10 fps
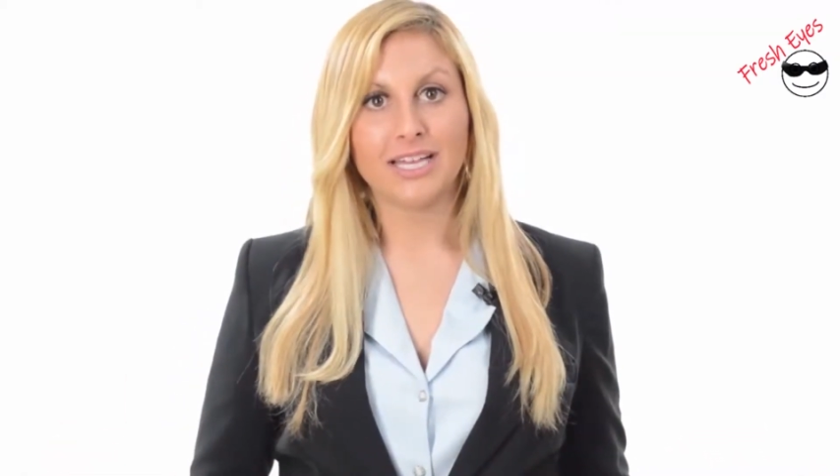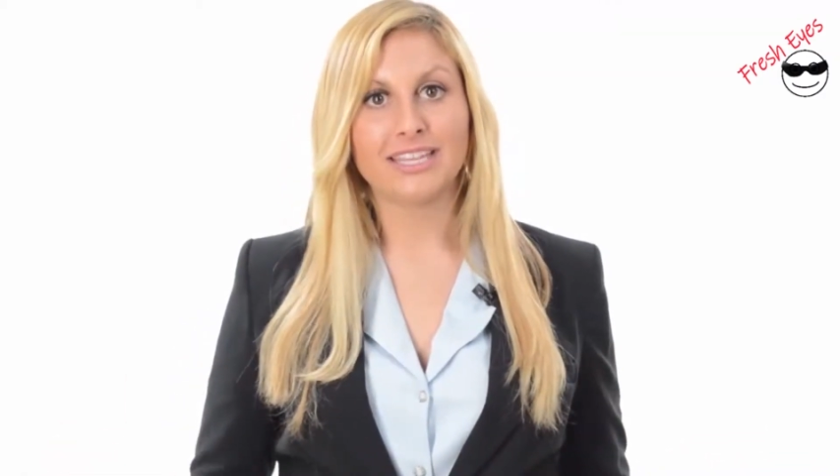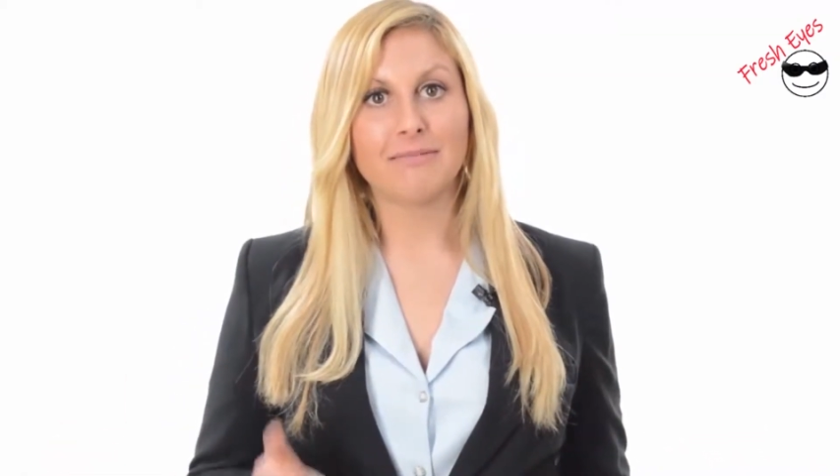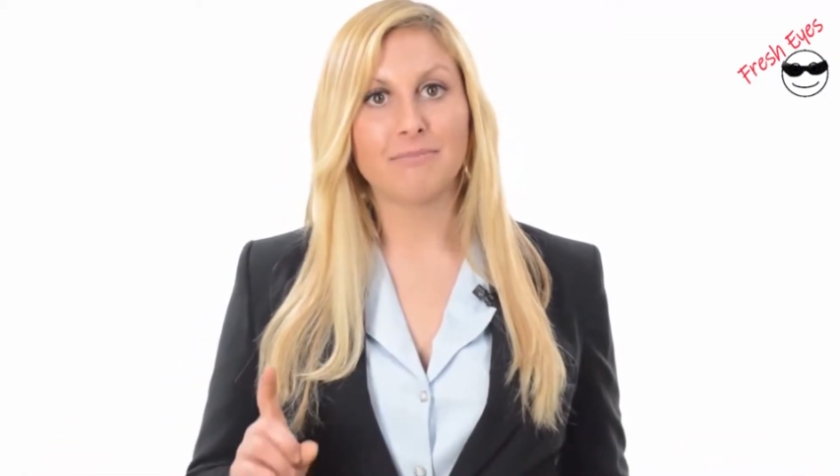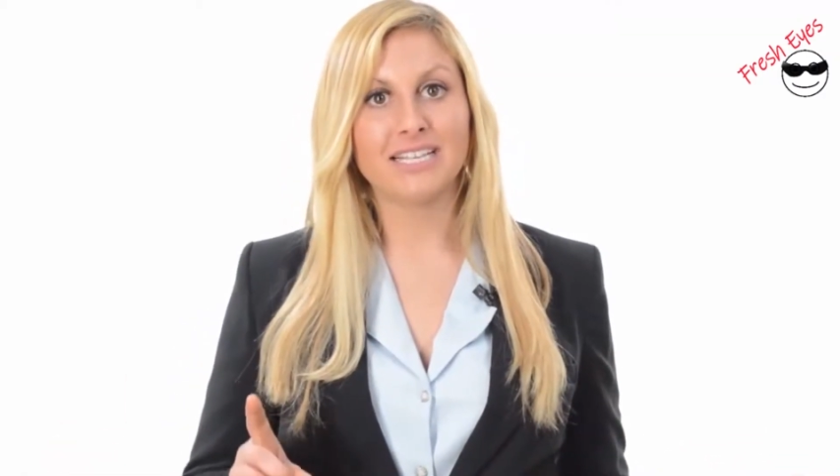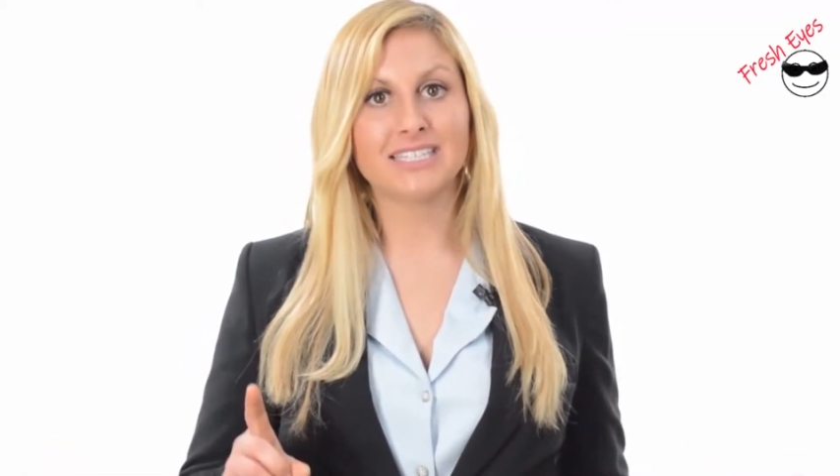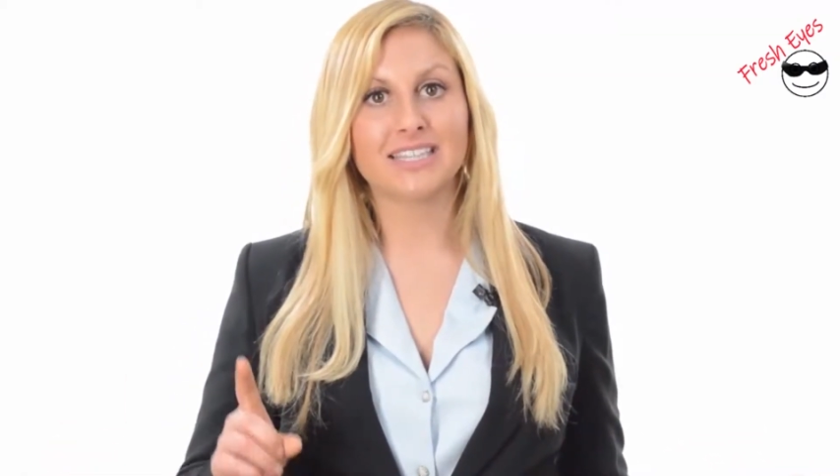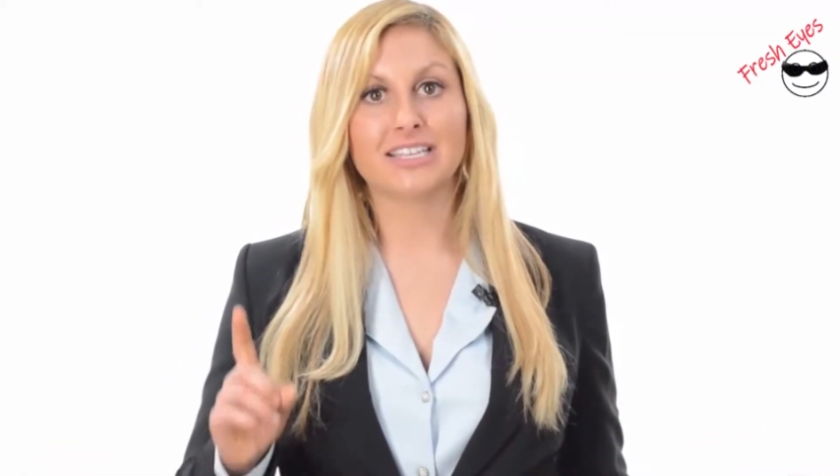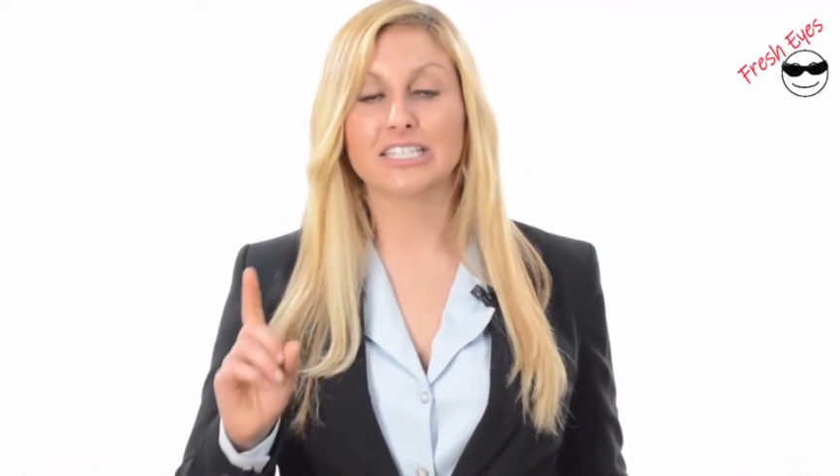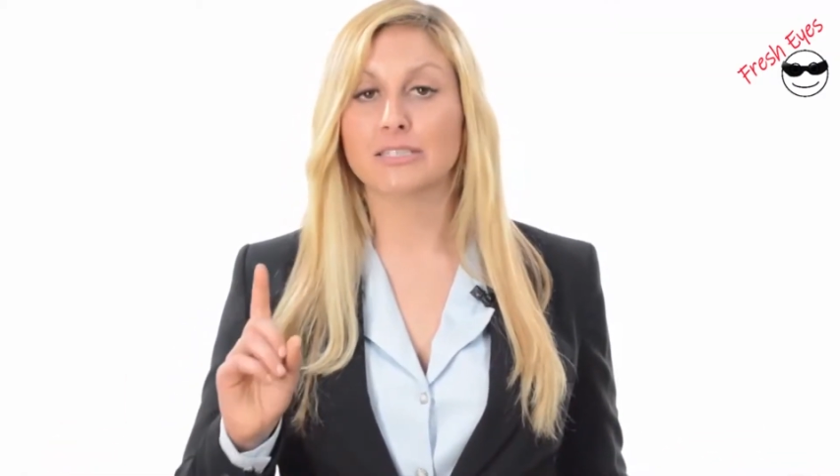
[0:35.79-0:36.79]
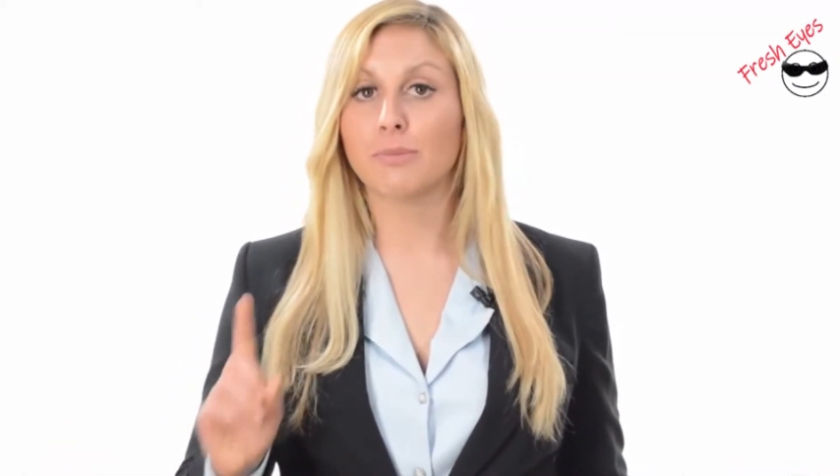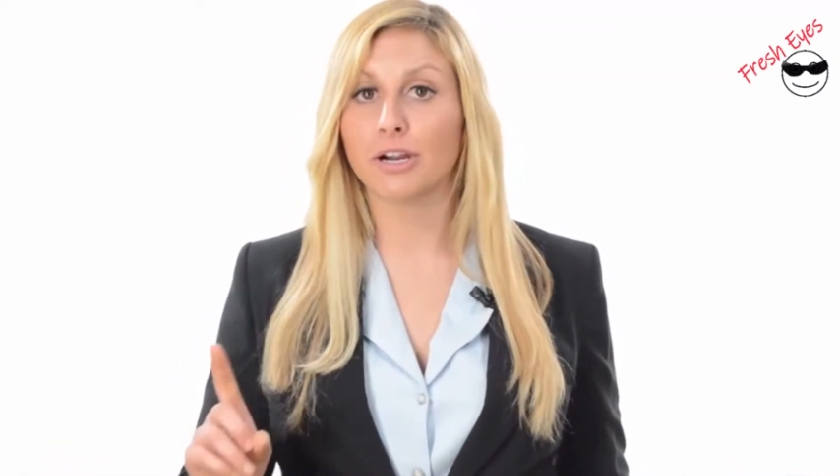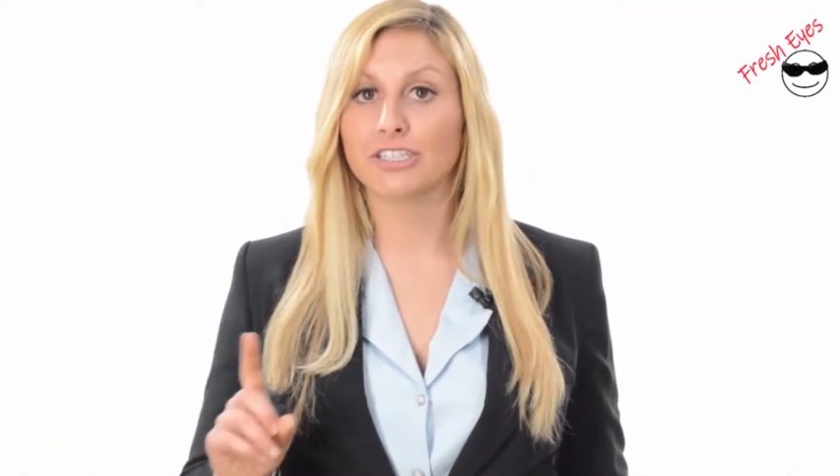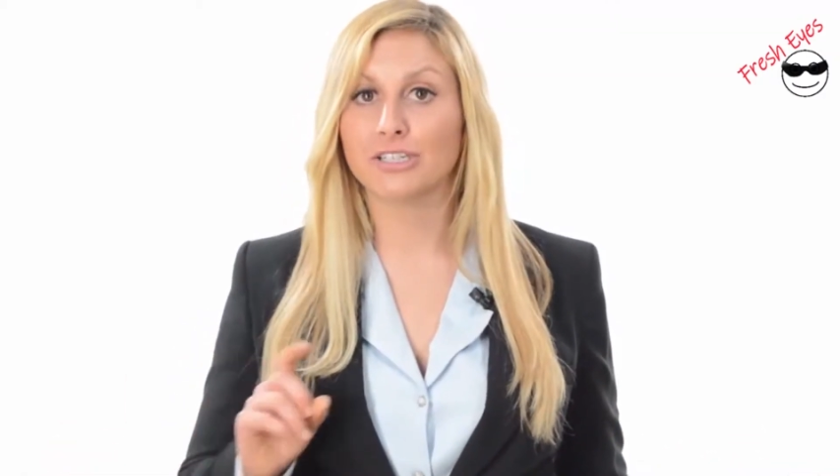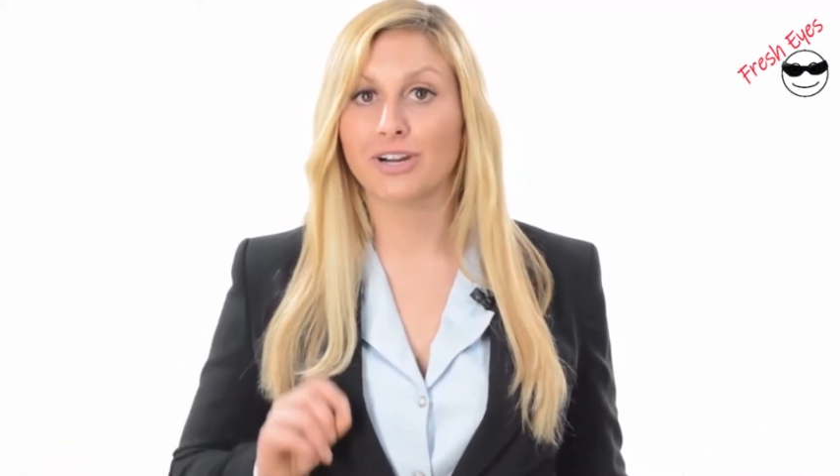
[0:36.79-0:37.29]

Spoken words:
that meets the SMART